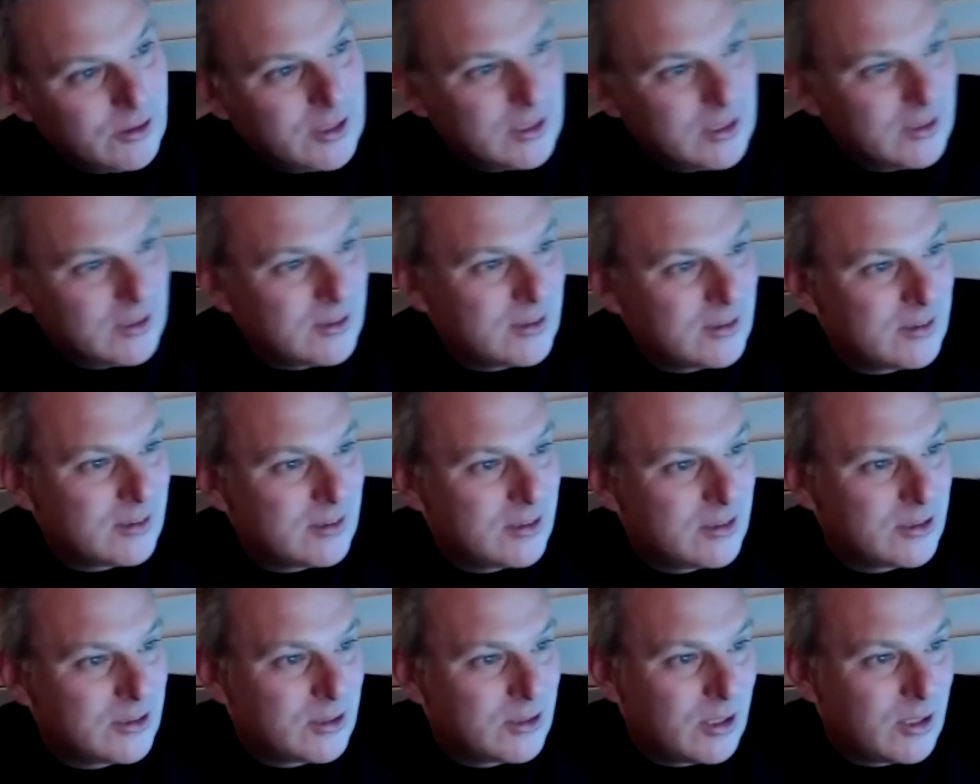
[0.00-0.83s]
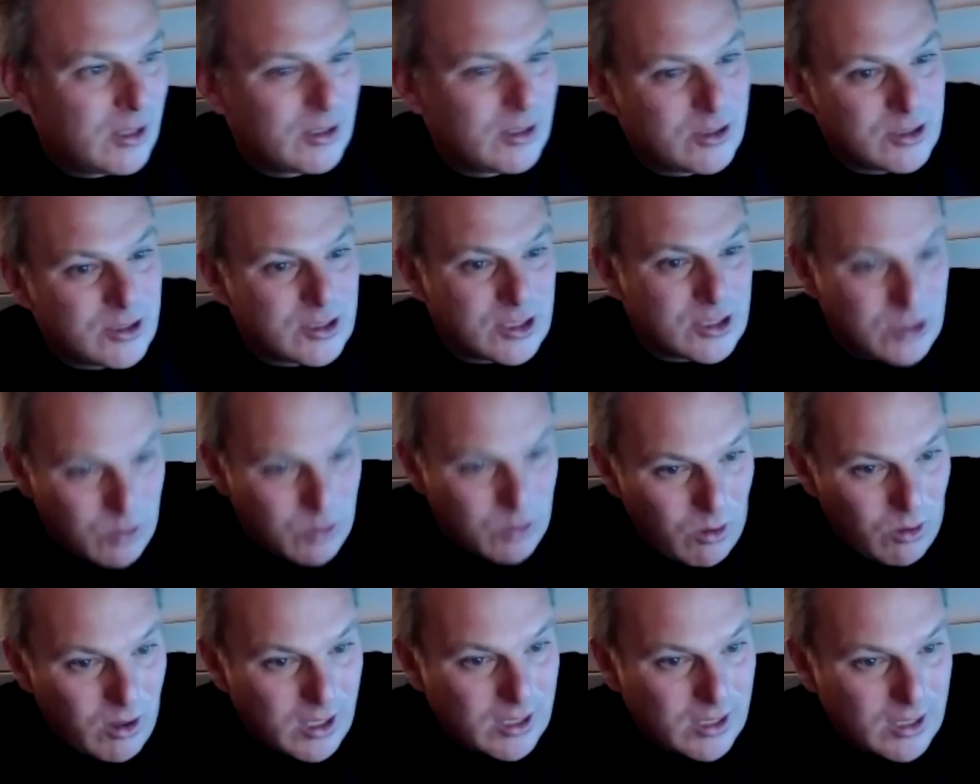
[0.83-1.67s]
this because it's
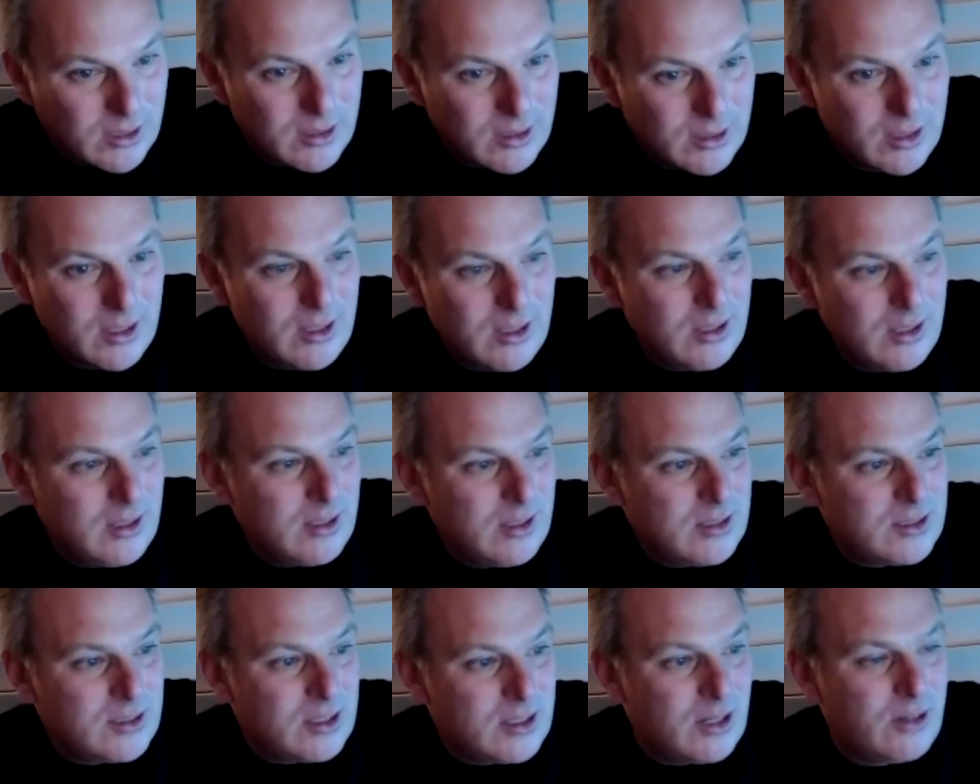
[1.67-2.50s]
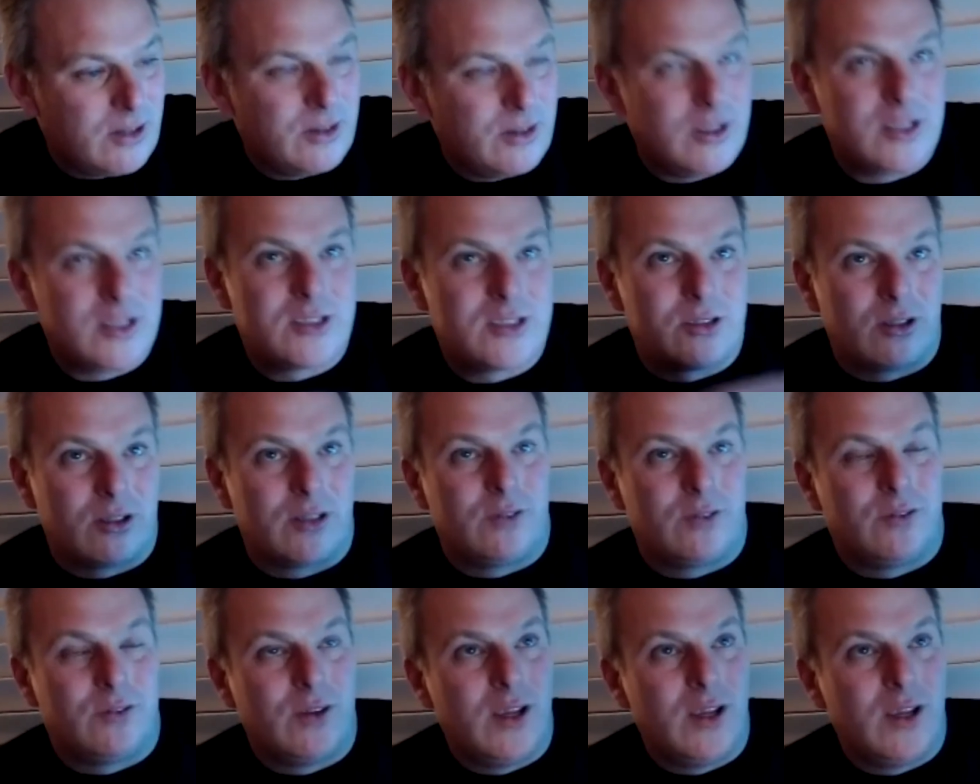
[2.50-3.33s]
quiet. So it's
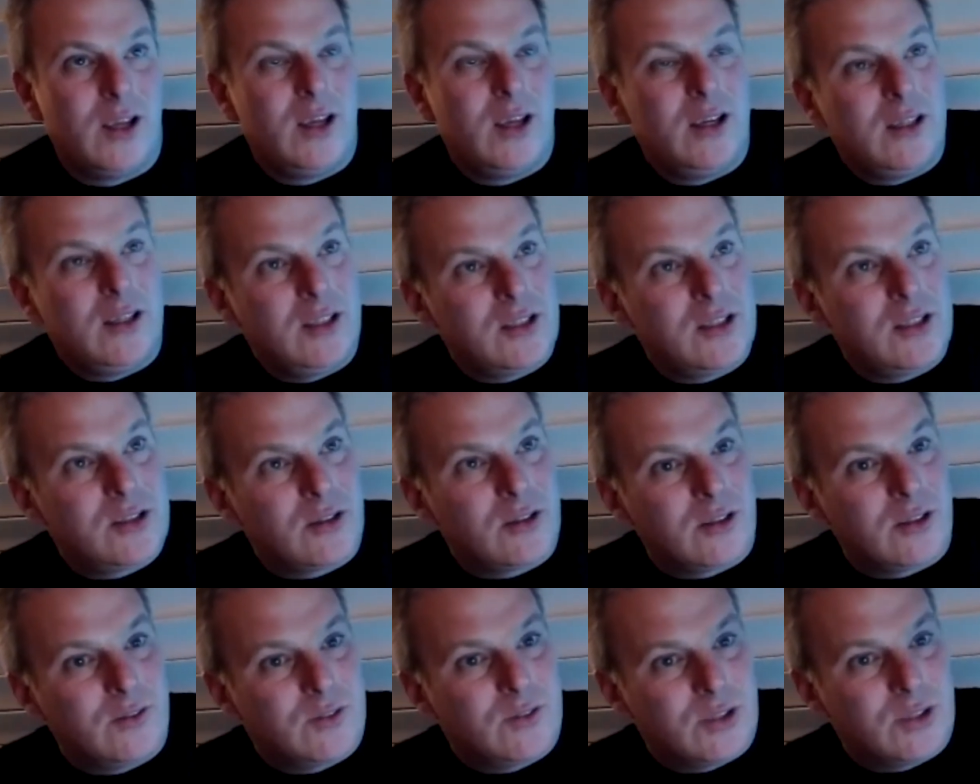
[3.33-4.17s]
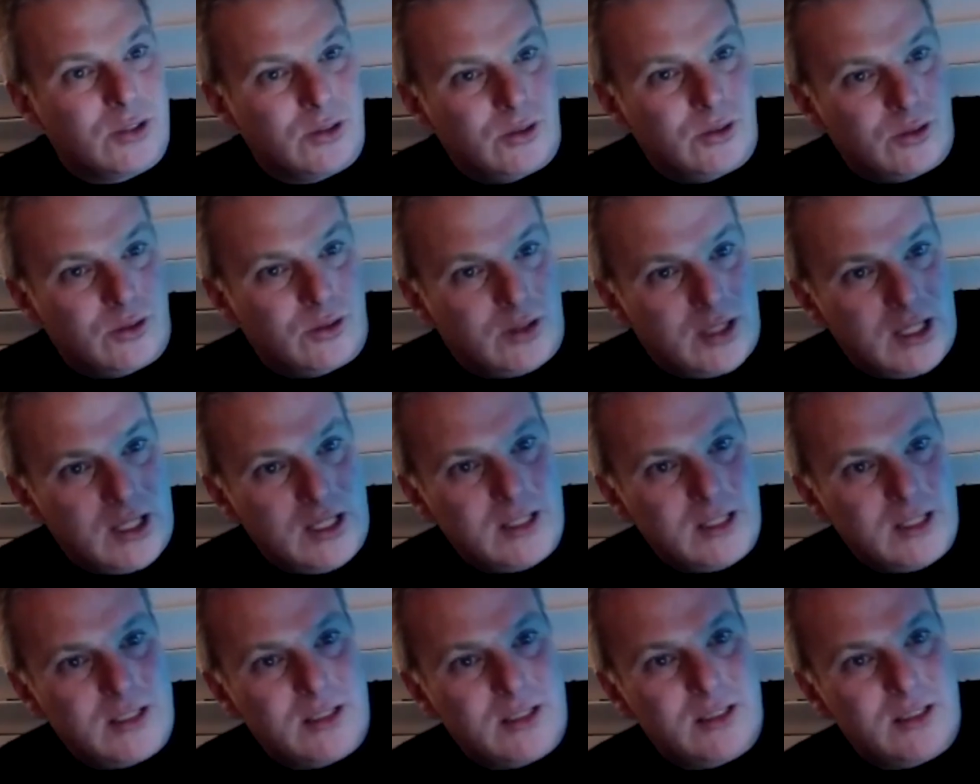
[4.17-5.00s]
sort of, you sort of do
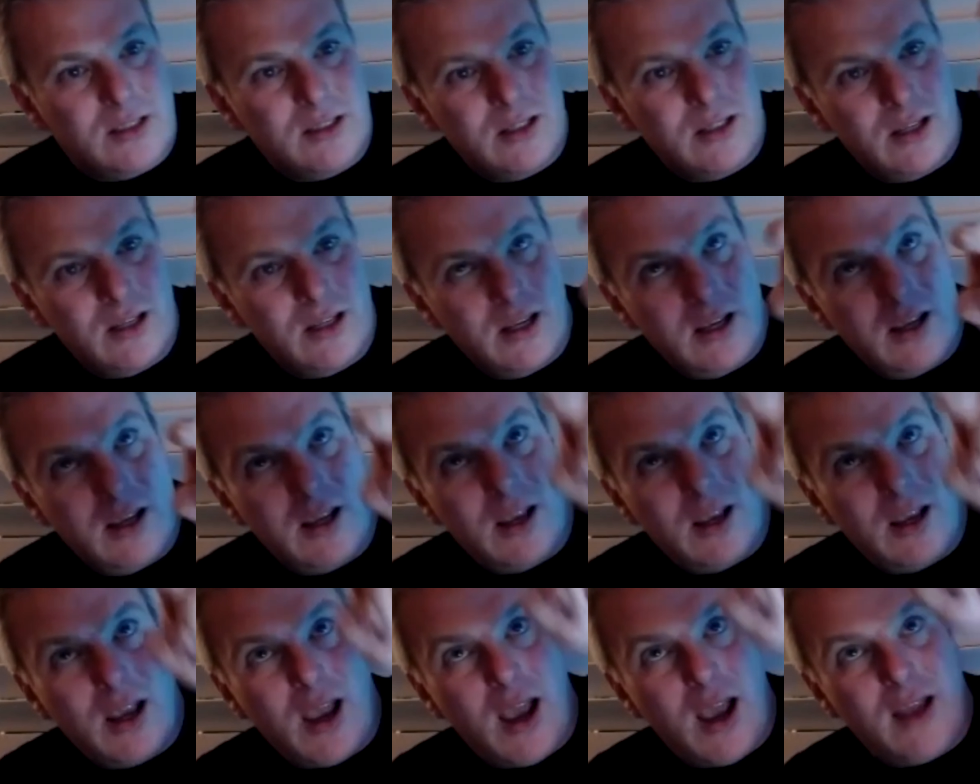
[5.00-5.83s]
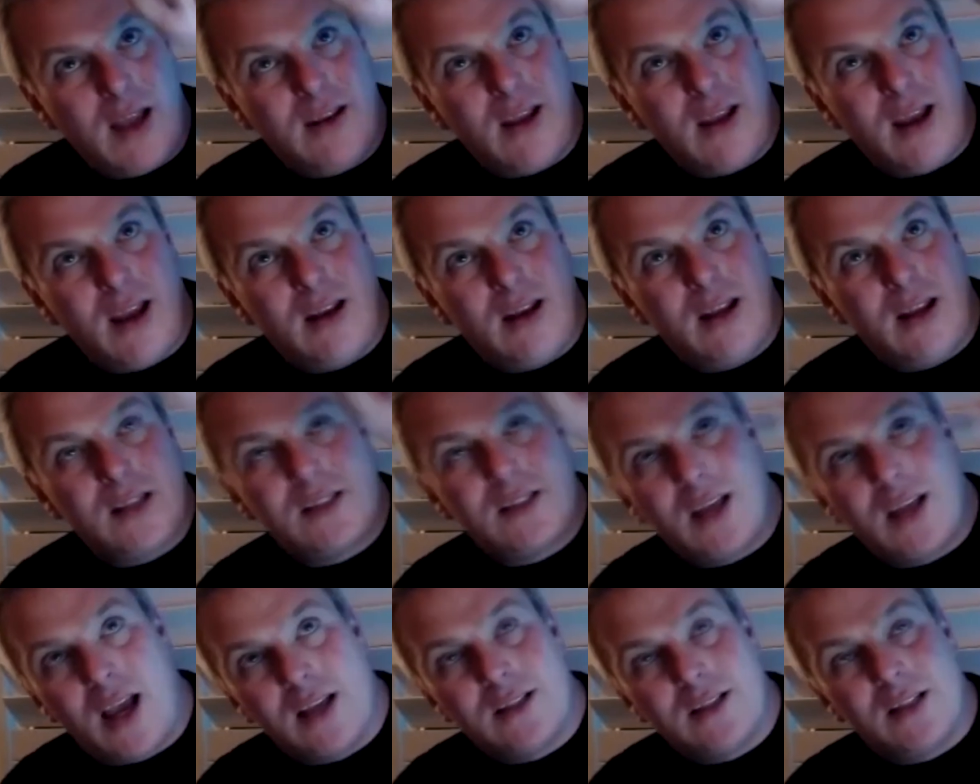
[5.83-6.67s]
this, and
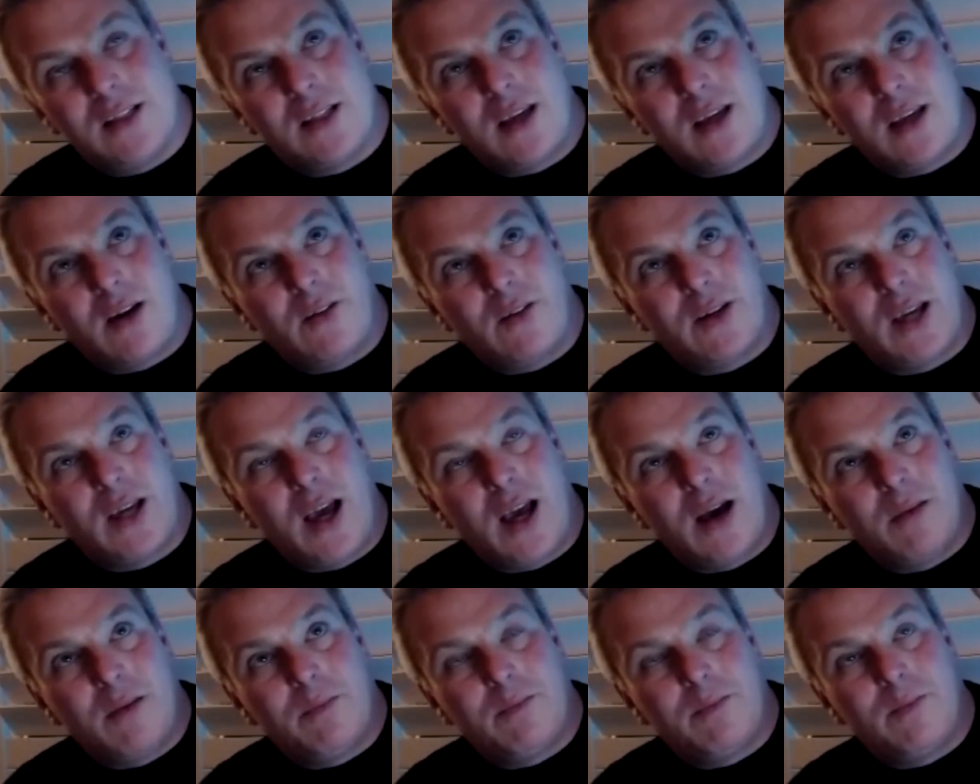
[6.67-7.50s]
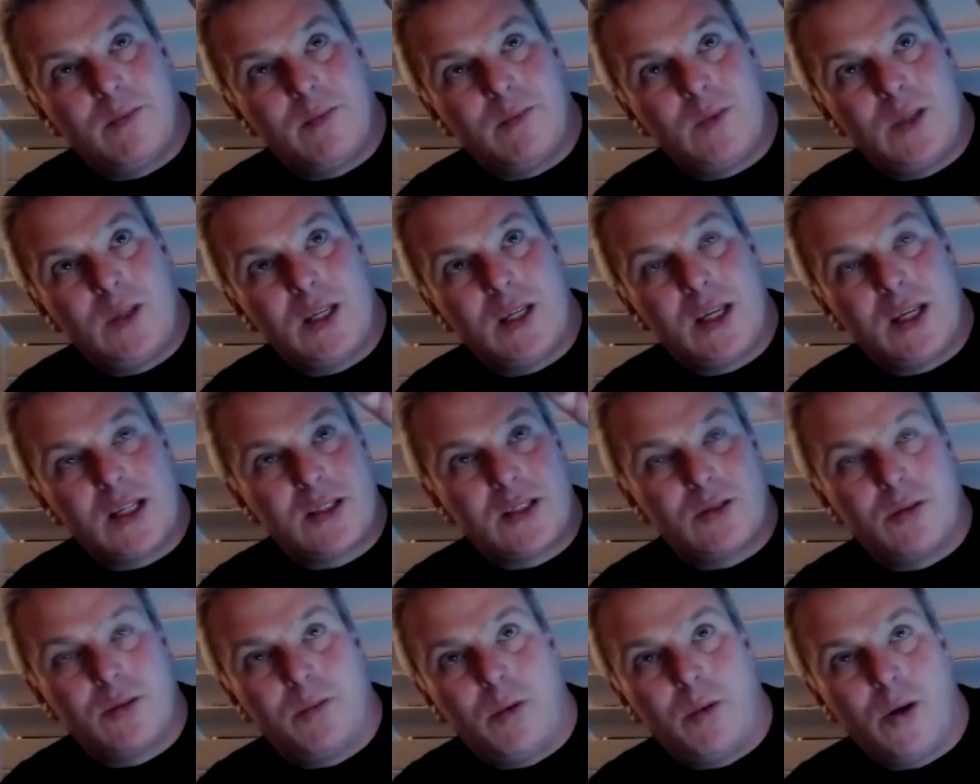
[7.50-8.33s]
as you're going up, you
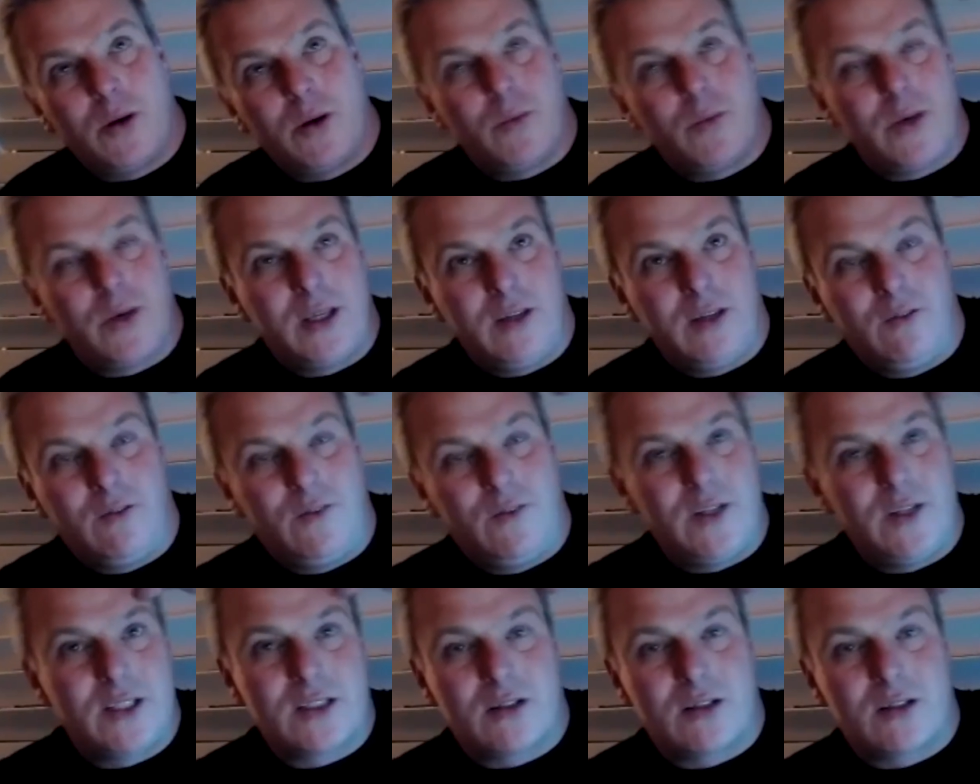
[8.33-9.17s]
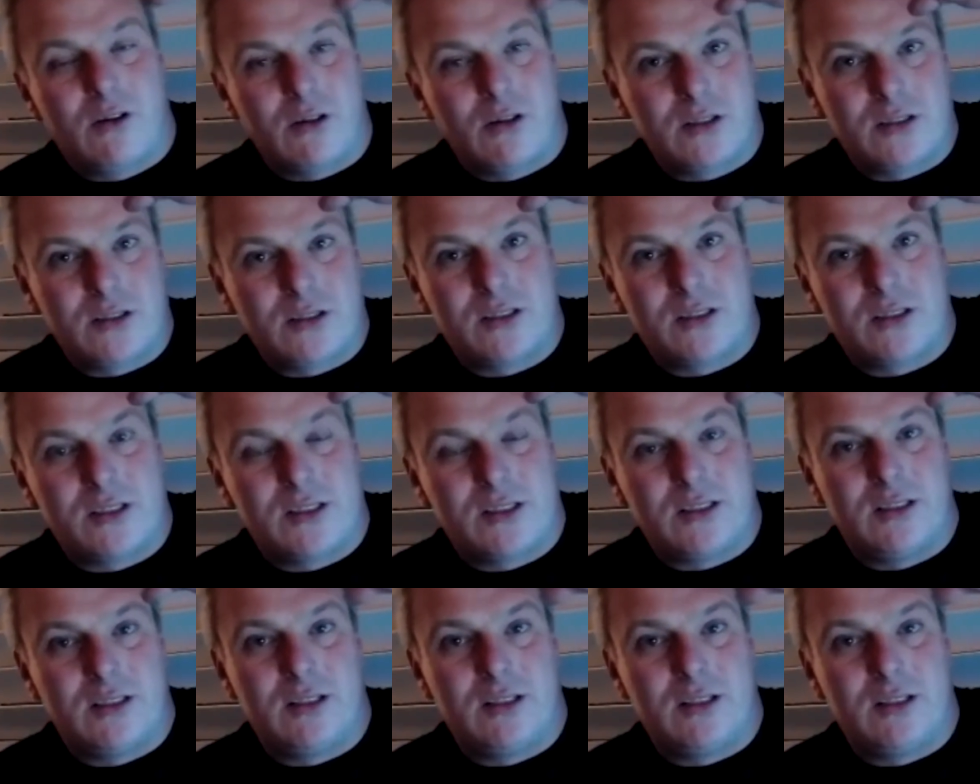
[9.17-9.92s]
get to a point where your fixed costs,